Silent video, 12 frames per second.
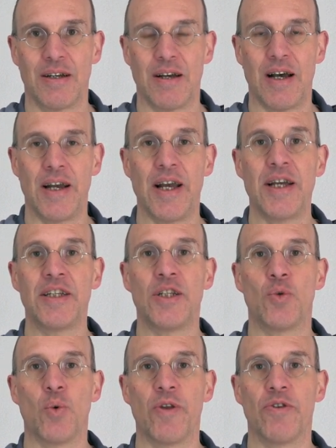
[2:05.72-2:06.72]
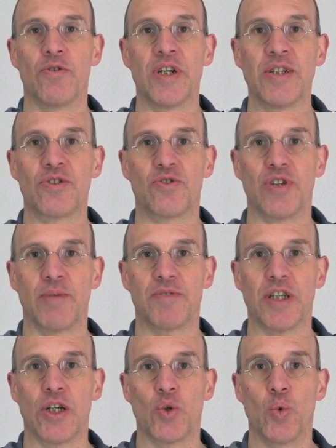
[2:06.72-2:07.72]
I hate it when the ring
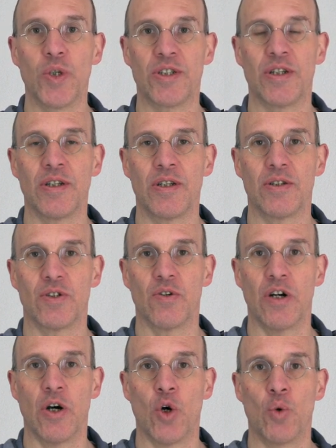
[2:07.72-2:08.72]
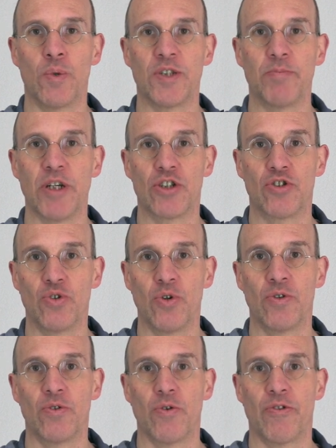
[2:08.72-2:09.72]
straps are twisted, so I always make
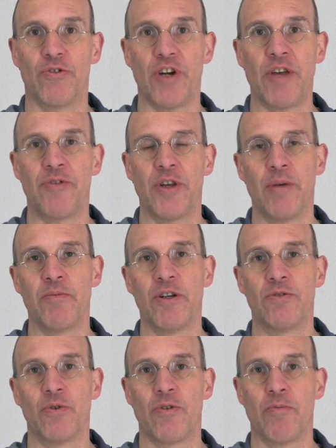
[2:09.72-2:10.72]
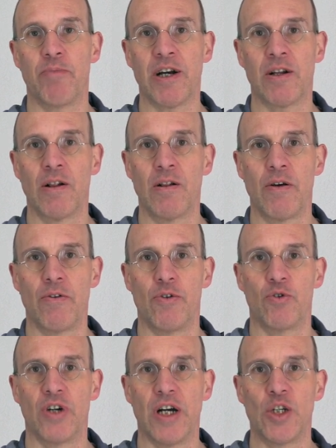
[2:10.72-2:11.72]
sure to thread them into the buckle
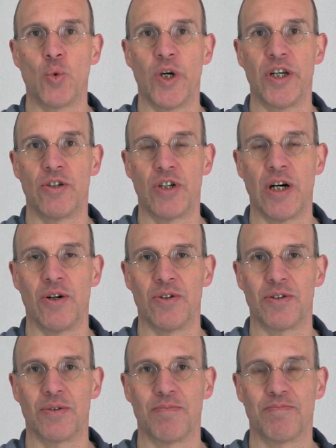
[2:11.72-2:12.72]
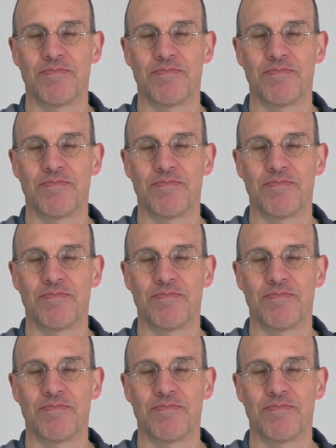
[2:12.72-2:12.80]
the right way around.